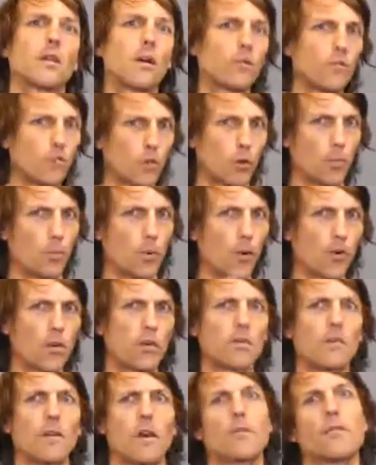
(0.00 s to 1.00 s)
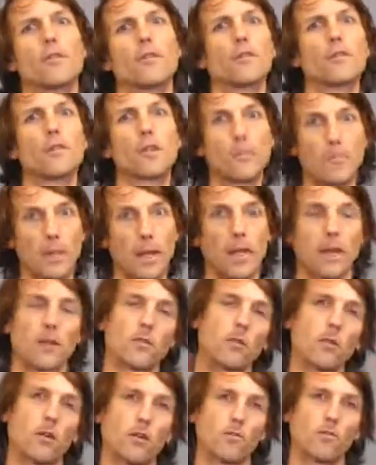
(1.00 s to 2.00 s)
those few points of evidence that appear
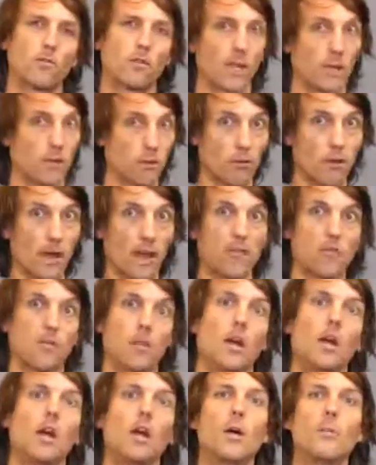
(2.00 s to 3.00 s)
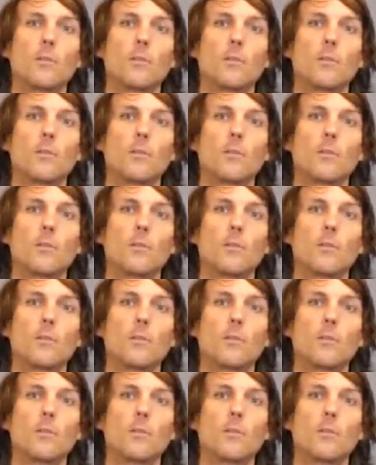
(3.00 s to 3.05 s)
to contradict the rest.